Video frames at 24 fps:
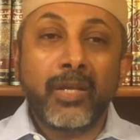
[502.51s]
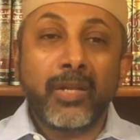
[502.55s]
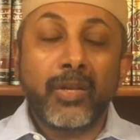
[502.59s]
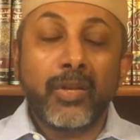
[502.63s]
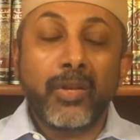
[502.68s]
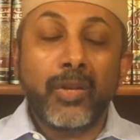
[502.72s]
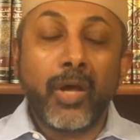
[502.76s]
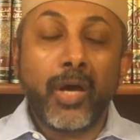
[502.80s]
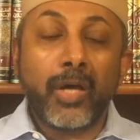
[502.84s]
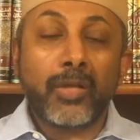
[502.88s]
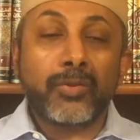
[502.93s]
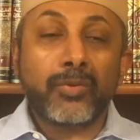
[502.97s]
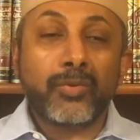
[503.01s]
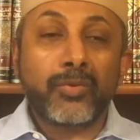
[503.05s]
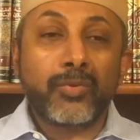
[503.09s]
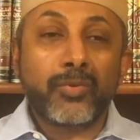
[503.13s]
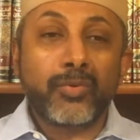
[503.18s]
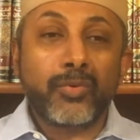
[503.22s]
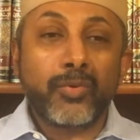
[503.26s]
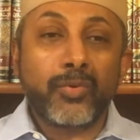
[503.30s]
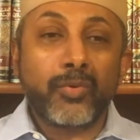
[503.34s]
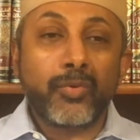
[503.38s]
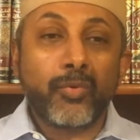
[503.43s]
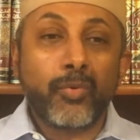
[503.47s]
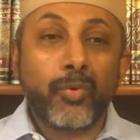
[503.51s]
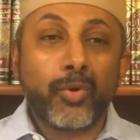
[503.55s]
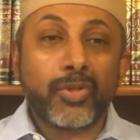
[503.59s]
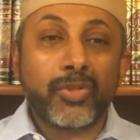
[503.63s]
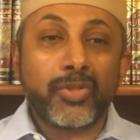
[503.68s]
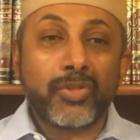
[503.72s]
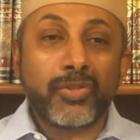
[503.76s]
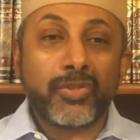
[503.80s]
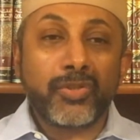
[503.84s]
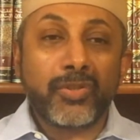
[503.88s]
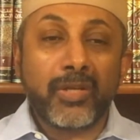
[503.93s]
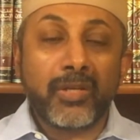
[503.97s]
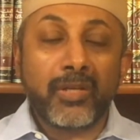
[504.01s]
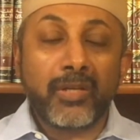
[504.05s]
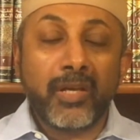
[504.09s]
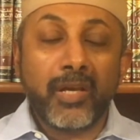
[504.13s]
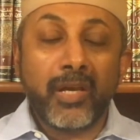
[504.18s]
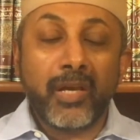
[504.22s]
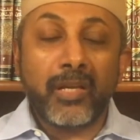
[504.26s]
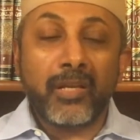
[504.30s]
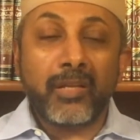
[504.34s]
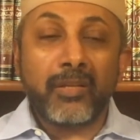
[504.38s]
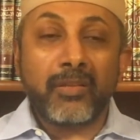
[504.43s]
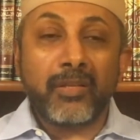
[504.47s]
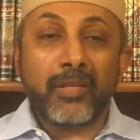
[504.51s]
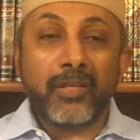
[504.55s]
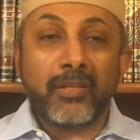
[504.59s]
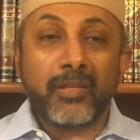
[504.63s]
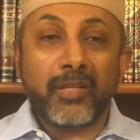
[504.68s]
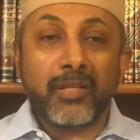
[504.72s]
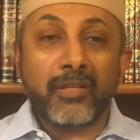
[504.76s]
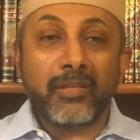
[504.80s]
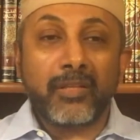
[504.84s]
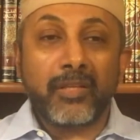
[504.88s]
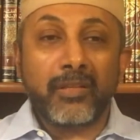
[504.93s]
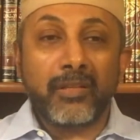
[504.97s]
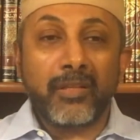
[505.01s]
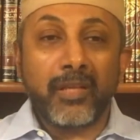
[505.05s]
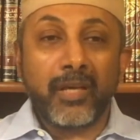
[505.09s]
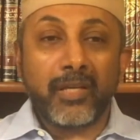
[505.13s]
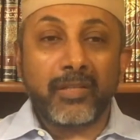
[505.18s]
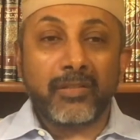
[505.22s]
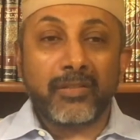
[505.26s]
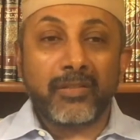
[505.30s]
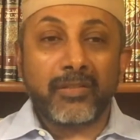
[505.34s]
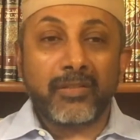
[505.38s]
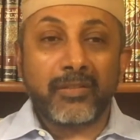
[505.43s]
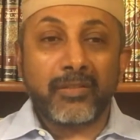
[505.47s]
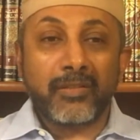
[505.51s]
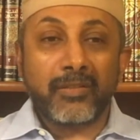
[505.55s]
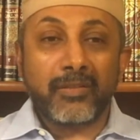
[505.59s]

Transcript: not to question anything that he does.